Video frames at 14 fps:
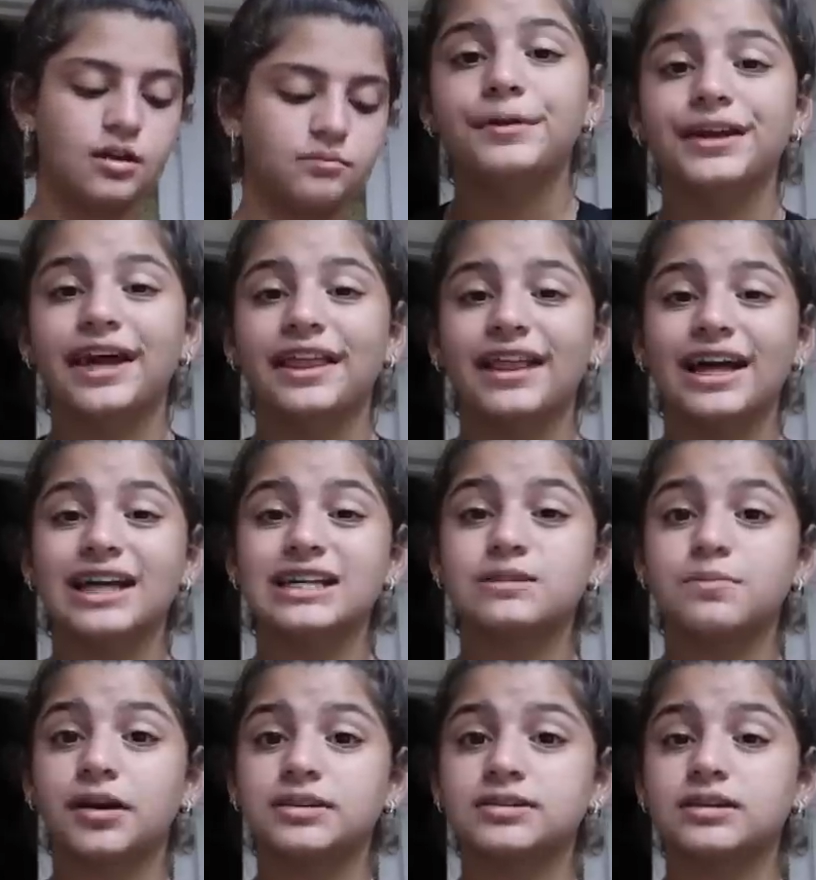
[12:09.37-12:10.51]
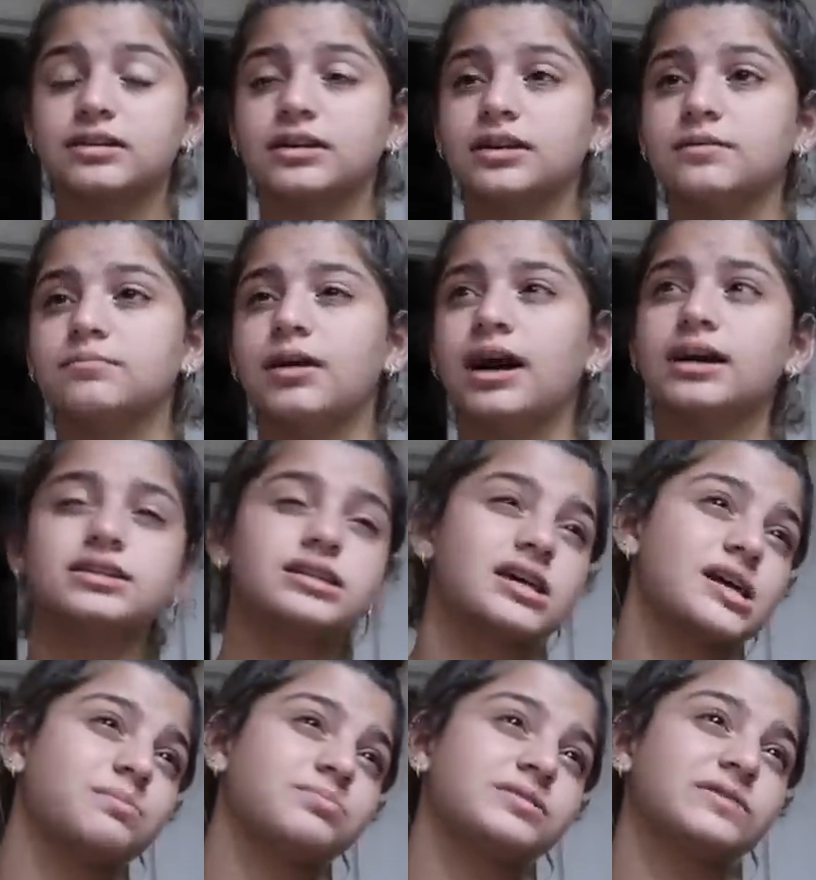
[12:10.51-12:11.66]
But yeah, that is basically my
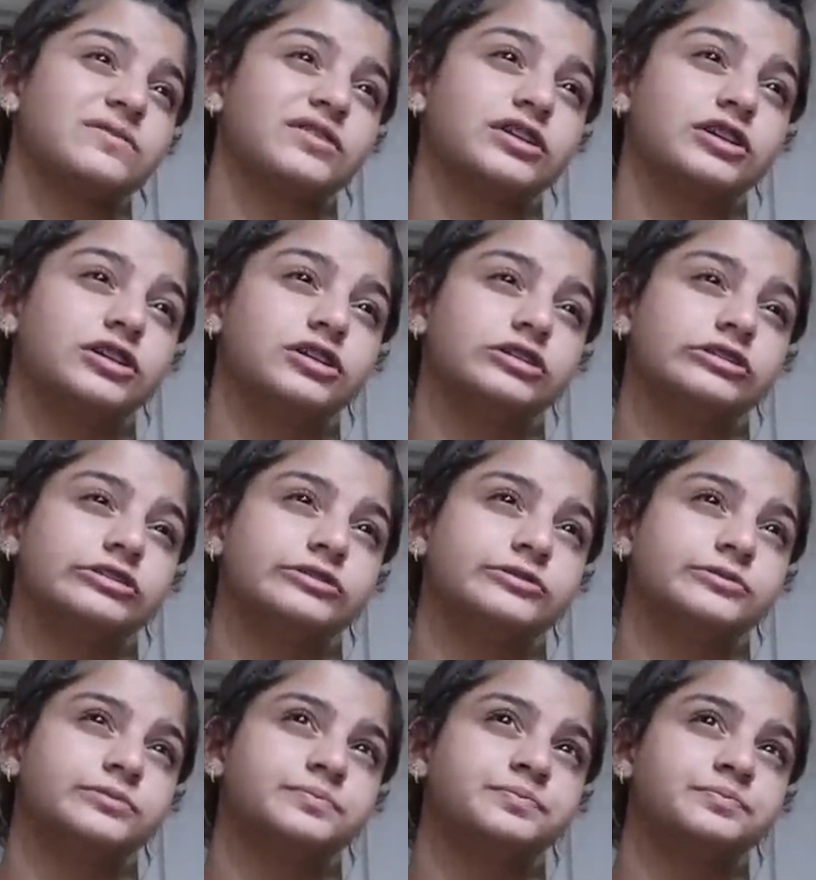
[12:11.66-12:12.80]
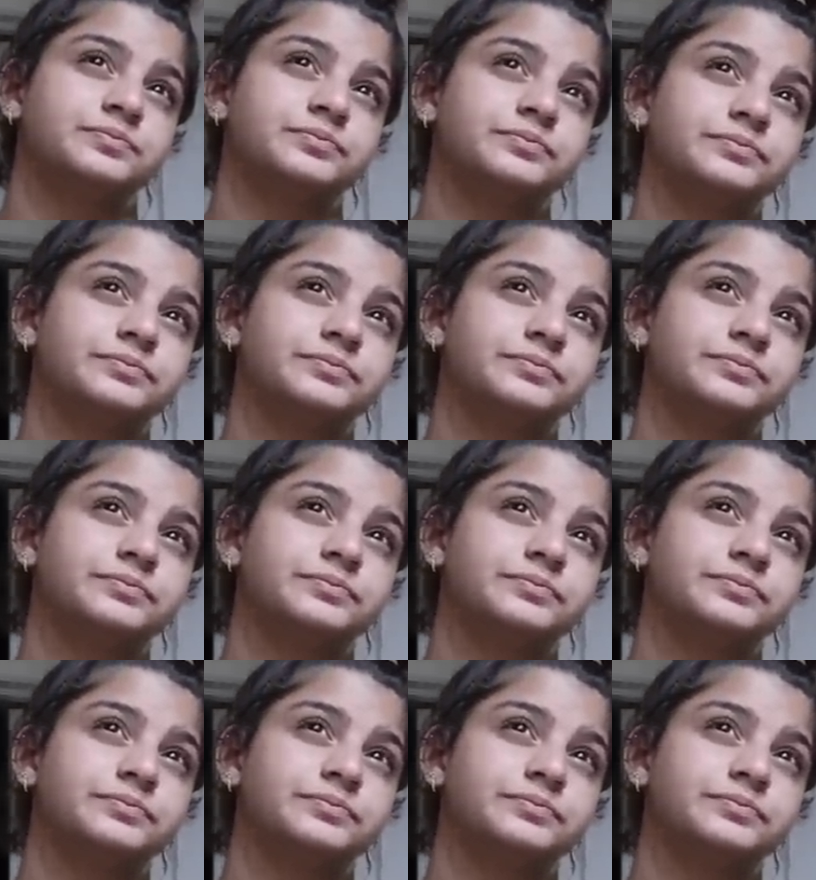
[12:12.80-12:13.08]
tips for you.